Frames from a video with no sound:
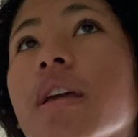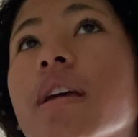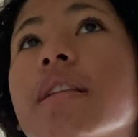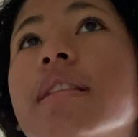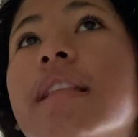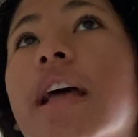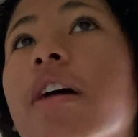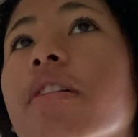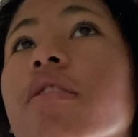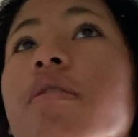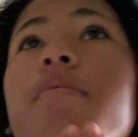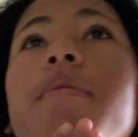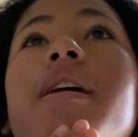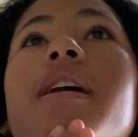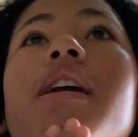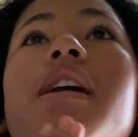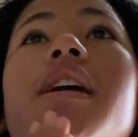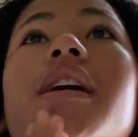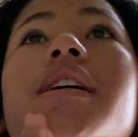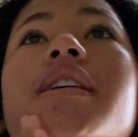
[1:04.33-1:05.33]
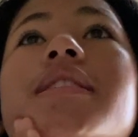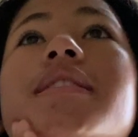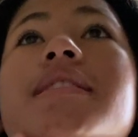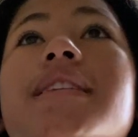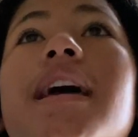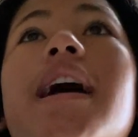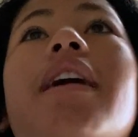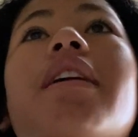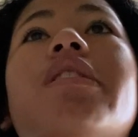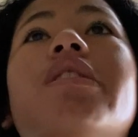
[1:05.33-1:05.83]
Now they're making us sit
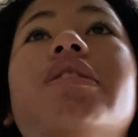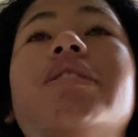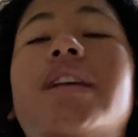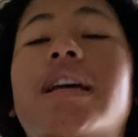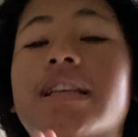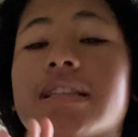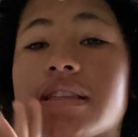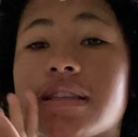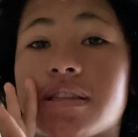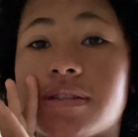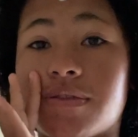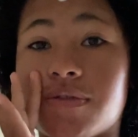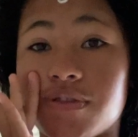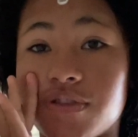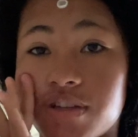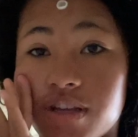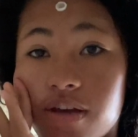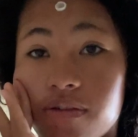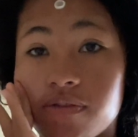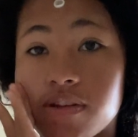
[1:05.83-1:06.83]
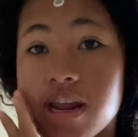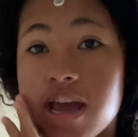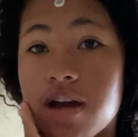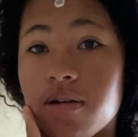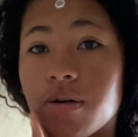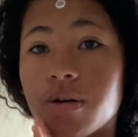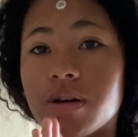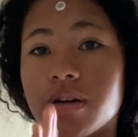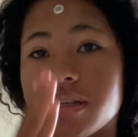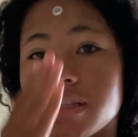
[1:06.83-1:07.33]
at our desks for 7
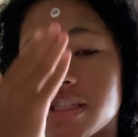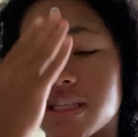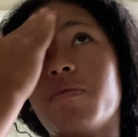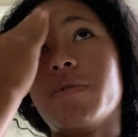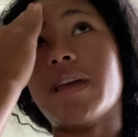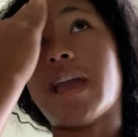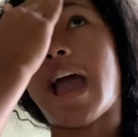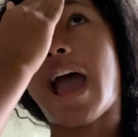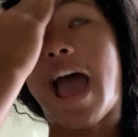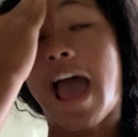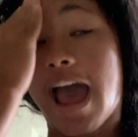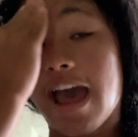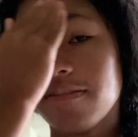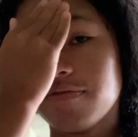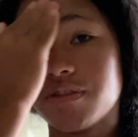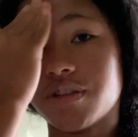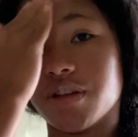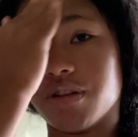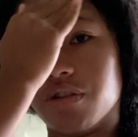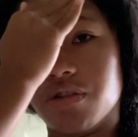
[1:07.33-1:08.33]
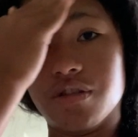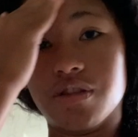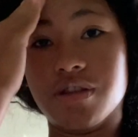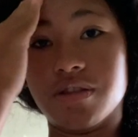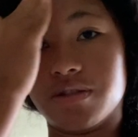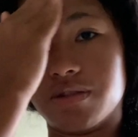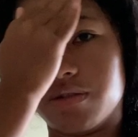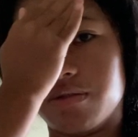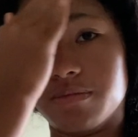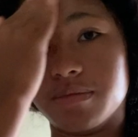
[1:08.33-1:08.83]
hours. We have to go to the
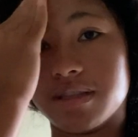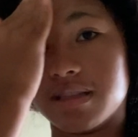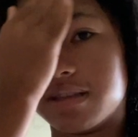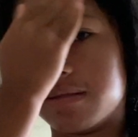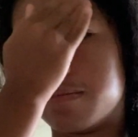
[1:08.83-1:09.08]
Zooms, it's